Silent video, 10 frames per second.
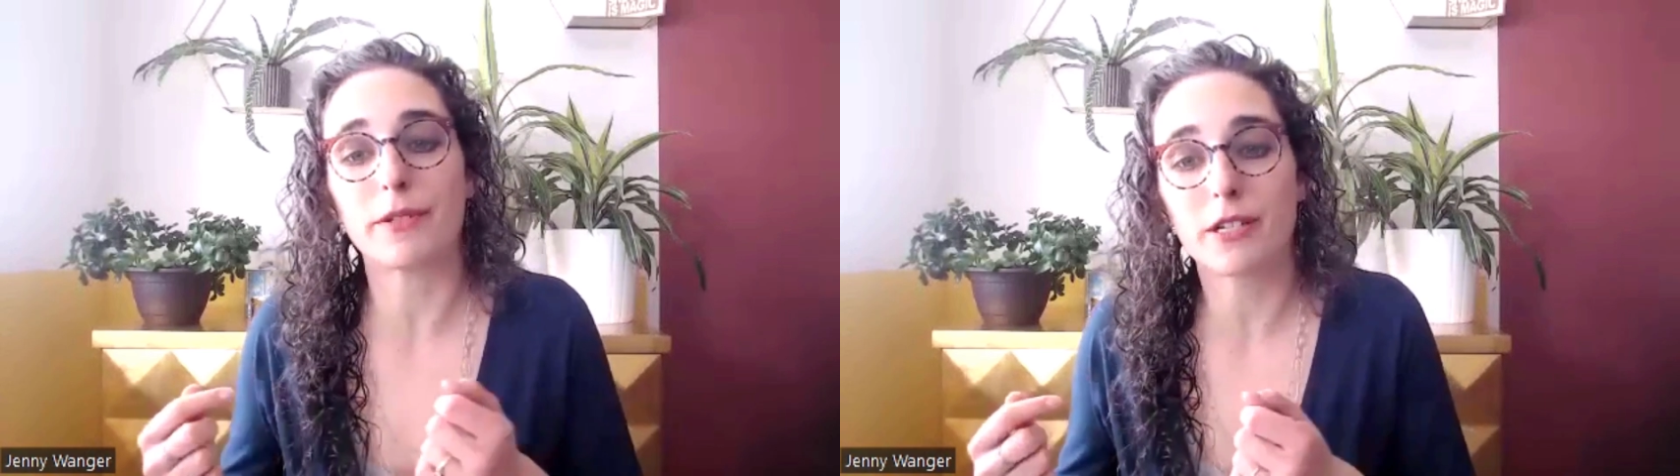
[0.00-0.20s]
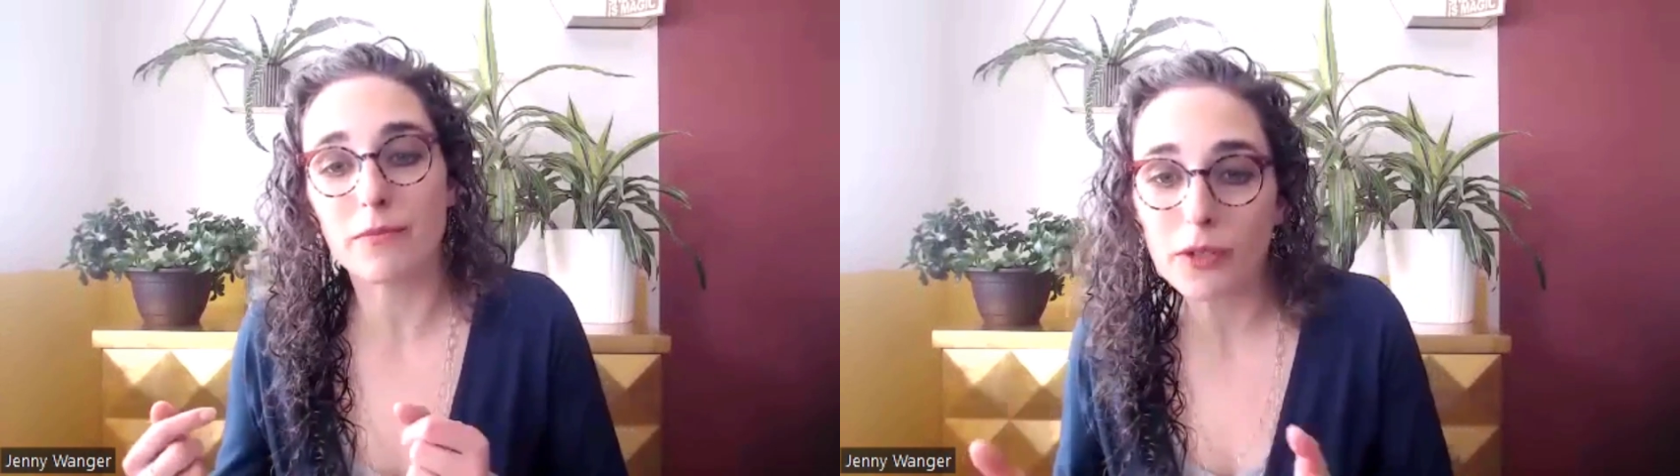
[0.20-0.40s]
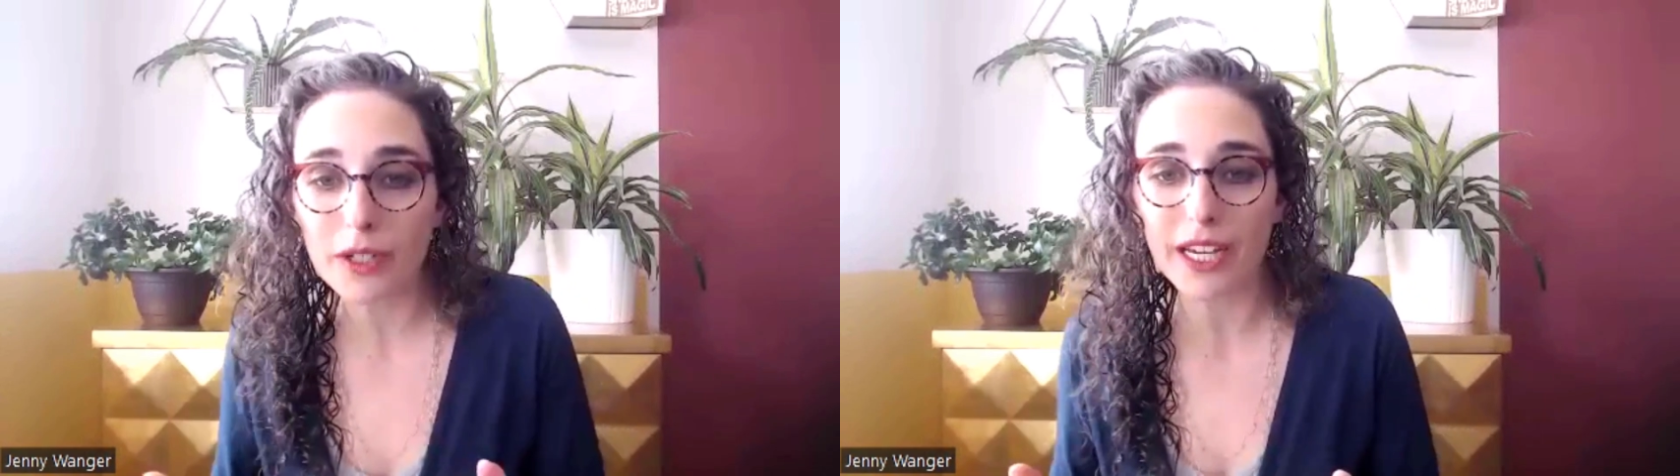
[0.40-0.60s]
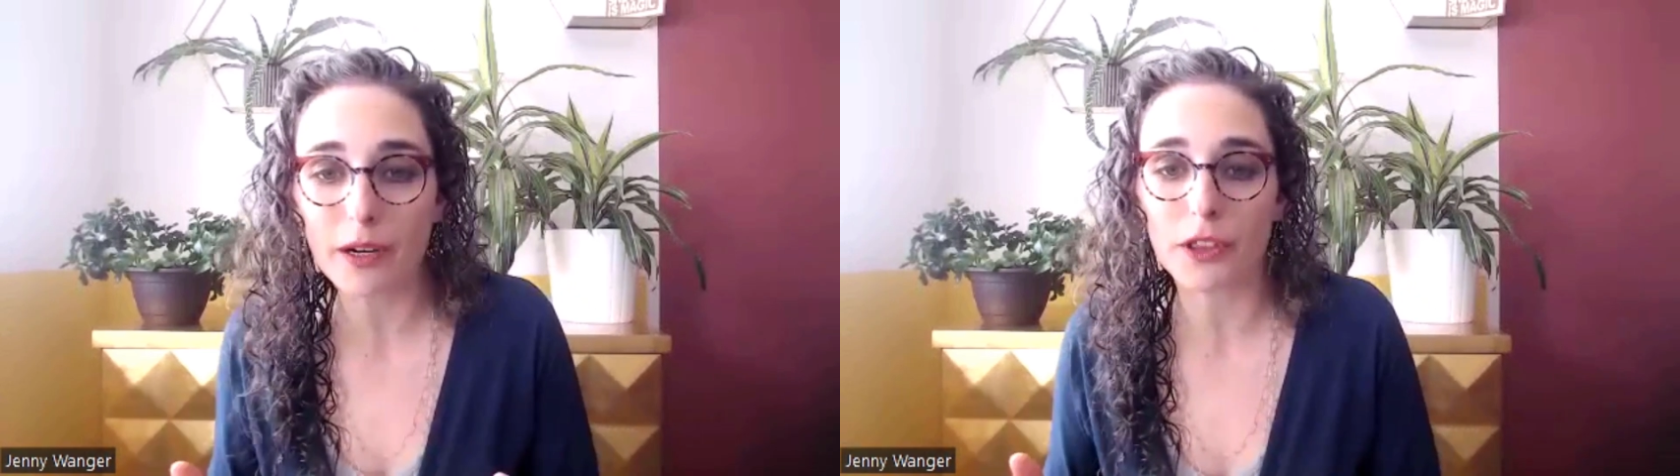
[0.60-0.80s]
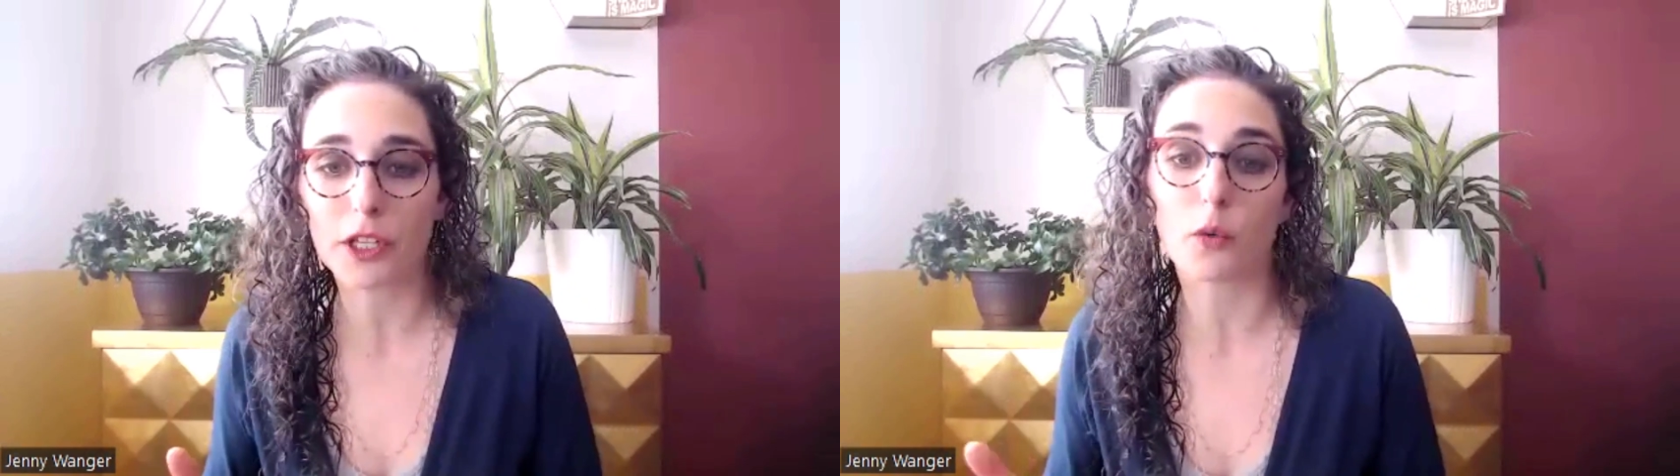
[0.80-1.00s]
communicate
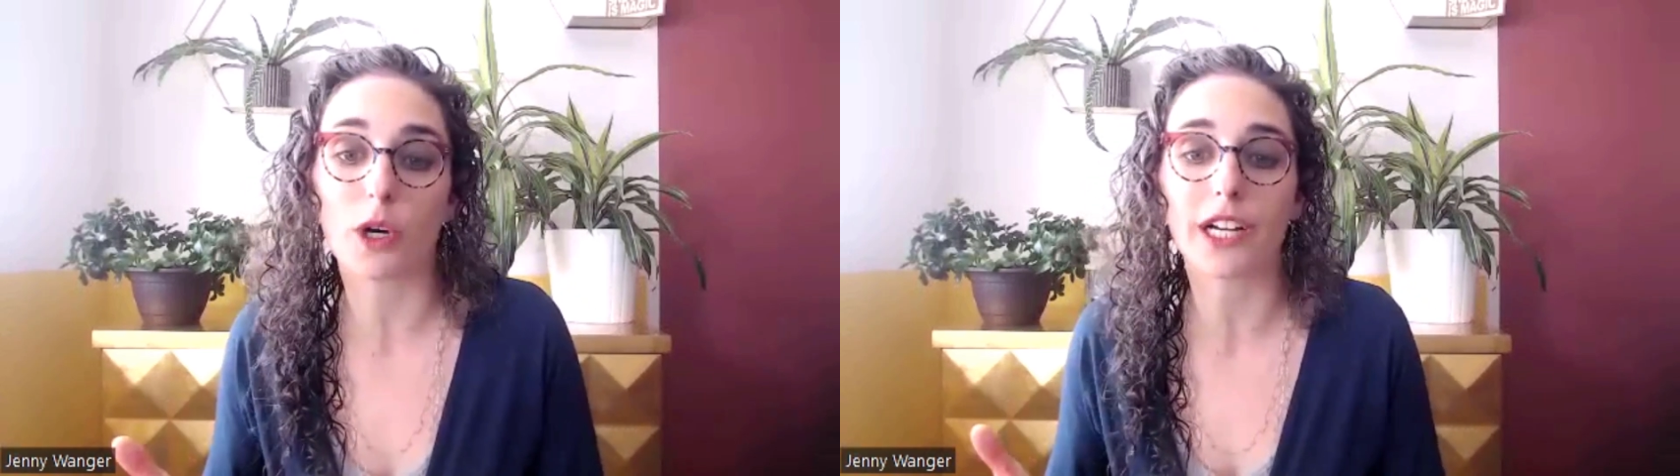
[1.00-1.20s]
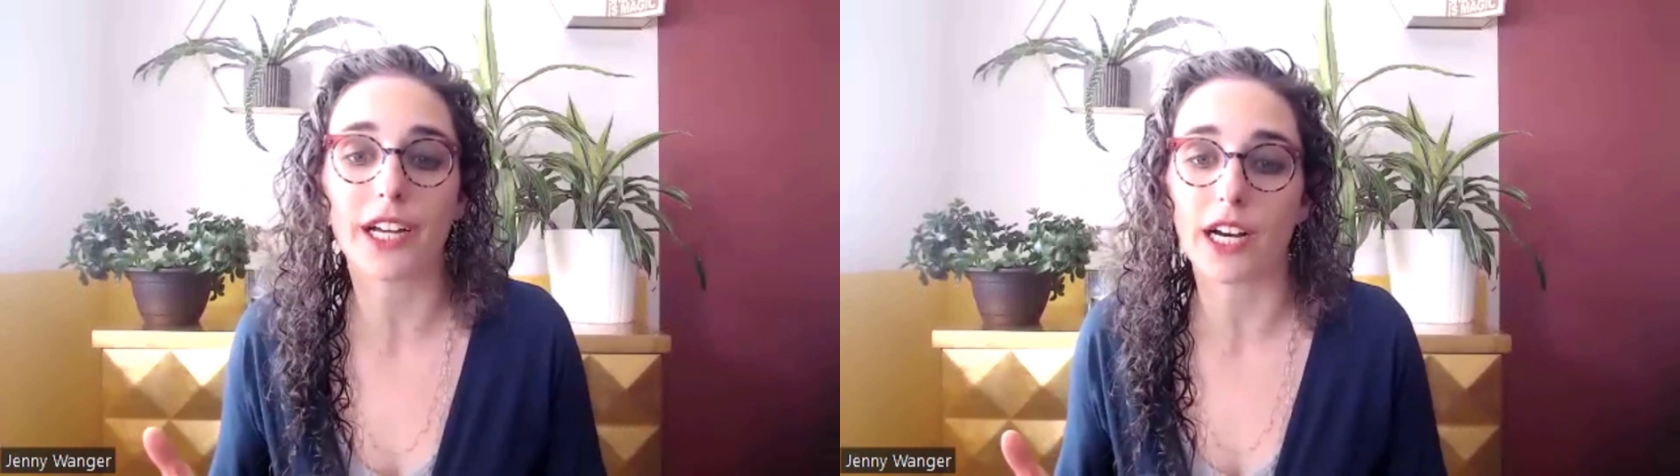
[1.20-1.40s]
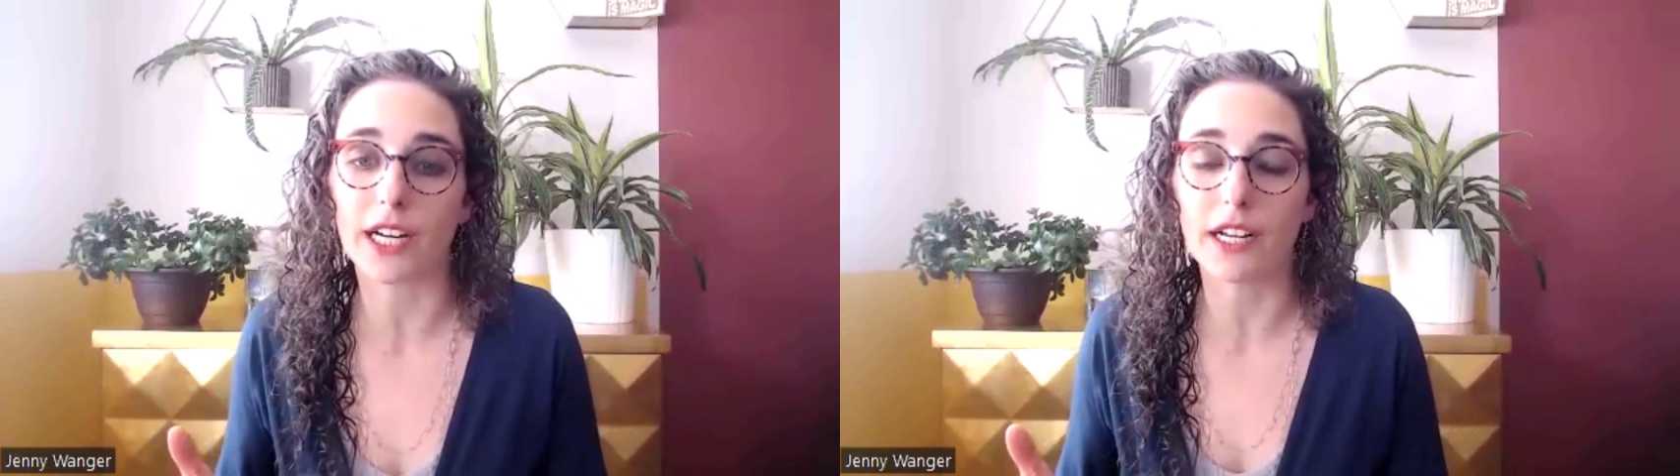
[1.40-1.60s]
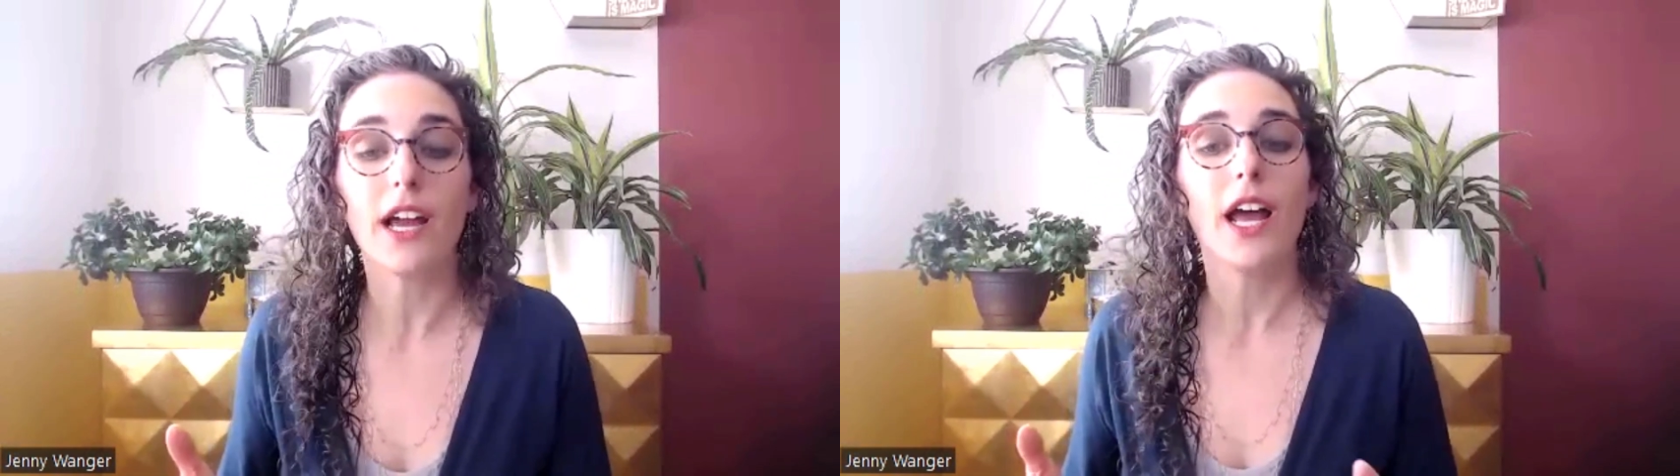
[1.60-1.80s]
what they're working on,